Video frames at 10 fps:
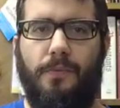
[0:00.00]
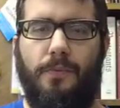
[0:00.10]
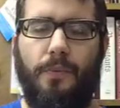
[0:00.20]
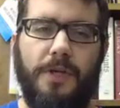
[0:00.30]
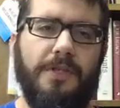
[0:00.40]

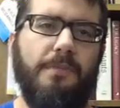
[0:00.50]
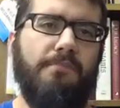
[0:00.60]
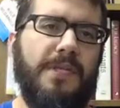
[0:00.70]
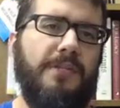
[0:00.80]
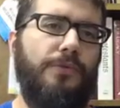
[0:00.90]
What does it
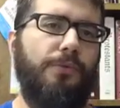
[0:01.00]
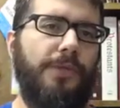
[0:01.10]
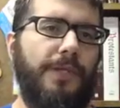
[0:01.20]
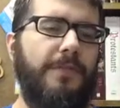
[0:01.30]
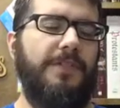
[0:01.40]
mean to
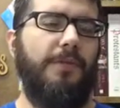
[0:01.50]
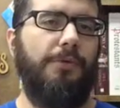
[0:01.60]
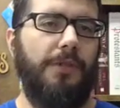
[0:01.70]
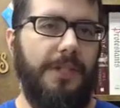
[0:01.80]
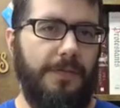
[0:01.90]
live as a
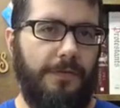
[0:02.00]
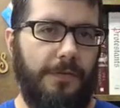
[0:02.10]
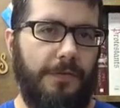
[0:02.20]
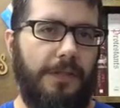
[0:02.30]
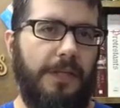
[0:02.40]

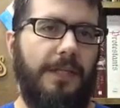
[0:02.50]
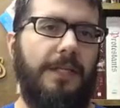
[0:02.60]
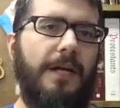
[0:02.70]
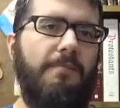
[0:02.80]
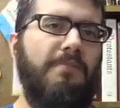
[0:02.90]
believer
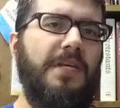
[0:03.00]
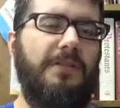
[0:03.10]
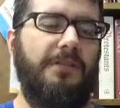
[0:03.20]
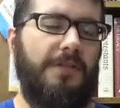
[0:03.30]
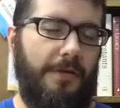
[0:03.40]

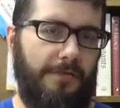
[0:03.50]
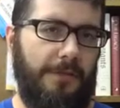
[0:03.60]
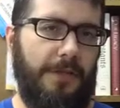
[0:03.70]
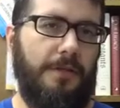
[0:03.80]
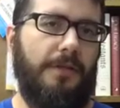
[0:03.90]
amid
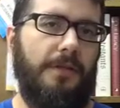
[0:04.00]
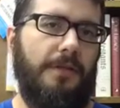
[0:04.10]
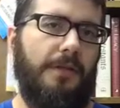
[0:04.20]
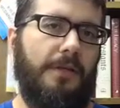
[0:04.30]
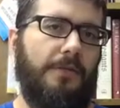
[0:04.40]
suffering.
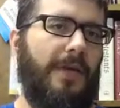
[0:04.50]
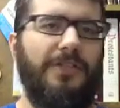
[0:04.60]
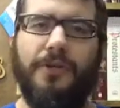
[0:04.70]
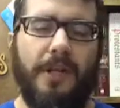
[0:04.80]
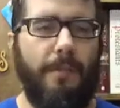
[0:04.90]
So,
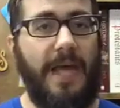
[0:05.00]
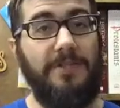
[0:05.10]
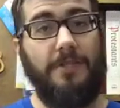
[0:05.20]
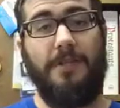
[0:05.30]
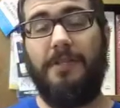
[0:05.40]
as you can
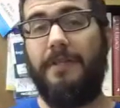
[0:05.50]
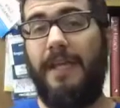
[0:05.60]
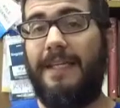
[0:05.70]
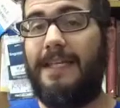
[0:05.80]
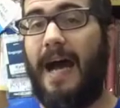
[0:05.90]
imagine, this is
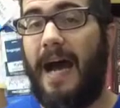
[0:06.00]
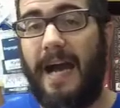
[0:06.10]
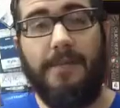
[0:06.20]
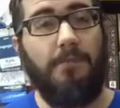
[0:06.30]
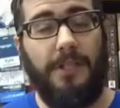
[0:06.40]
a
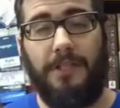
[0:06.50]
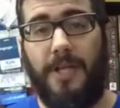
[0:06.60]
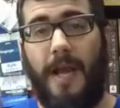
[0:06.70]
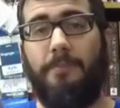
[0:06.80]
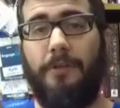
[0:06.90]
timely
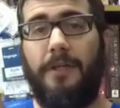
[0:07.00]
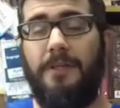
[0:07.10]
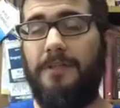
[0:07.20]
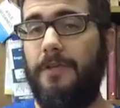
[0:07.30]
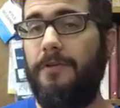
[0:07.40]
chapter
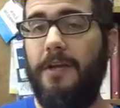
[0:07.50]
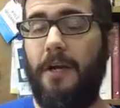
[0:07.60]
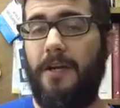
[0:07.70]
considering our